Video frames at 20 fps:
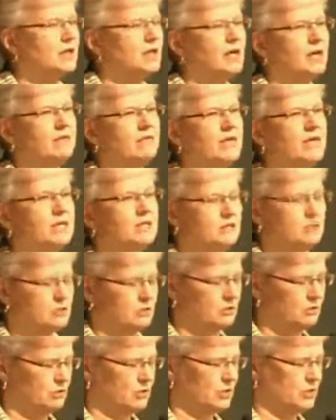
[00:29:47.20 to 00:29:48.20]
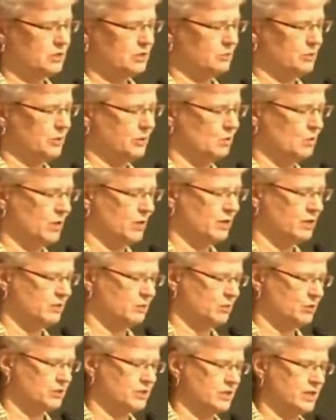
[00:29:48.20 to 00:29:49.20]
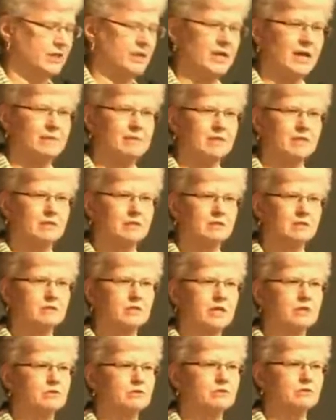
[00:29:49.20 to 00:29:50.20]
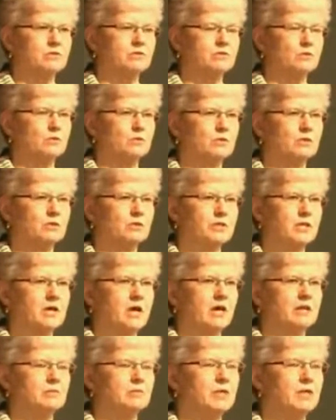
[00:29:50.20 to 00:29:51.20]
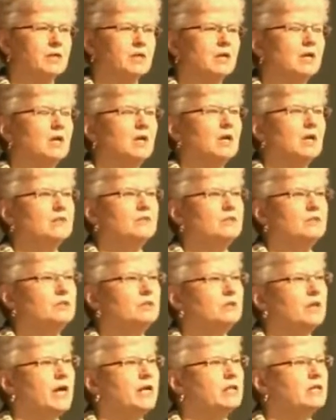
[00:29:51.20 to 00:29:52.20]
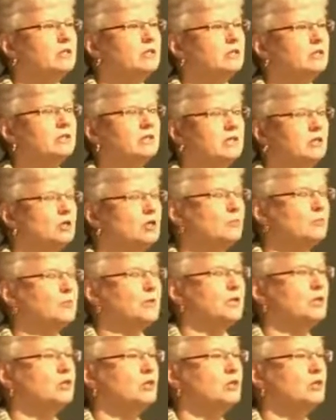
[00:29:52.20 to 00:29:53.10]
and they consider this to be one of the most dynamic sectors of the world economy. The European